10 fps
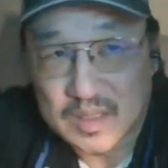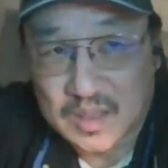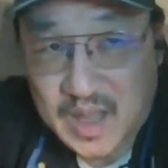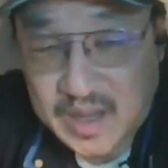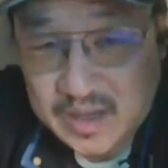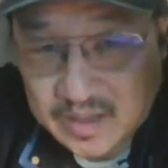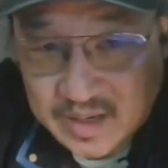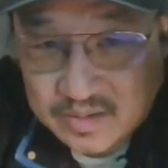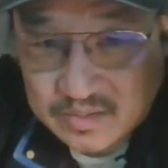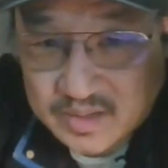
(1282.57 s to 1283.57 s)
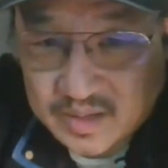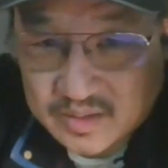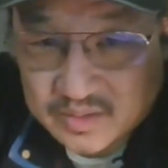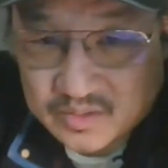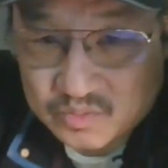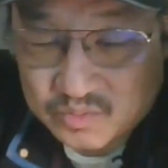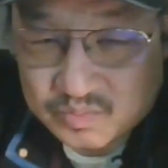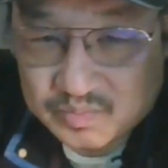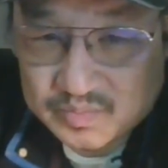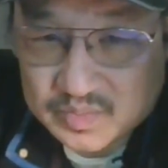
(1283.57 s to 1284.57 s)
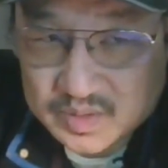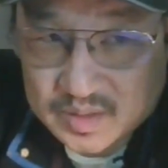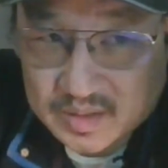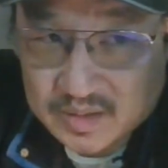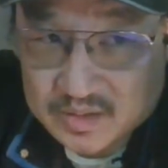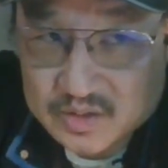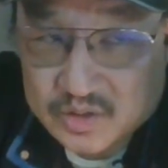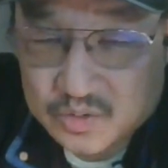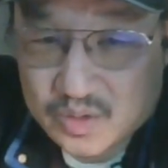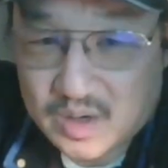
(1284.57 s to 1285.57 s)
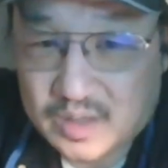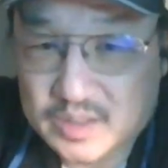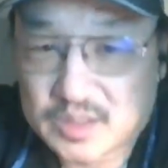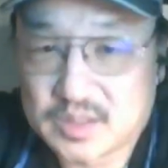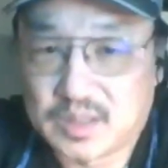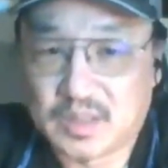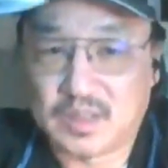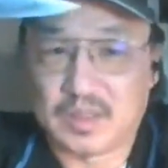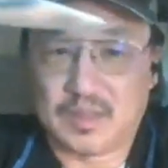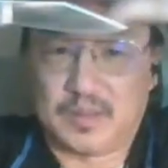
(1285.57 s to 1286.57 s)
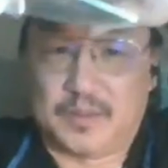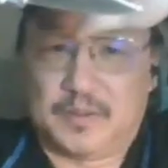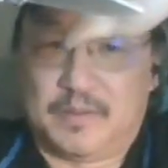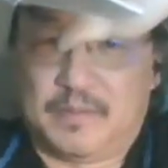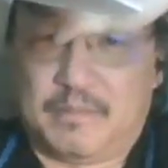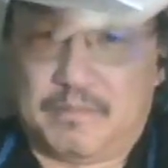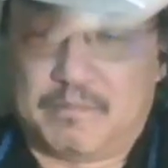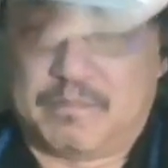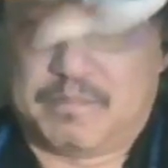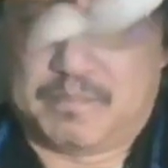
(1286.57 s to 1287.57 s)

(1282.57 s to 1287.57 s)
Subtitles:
light, I don't think I think it's too harsh. I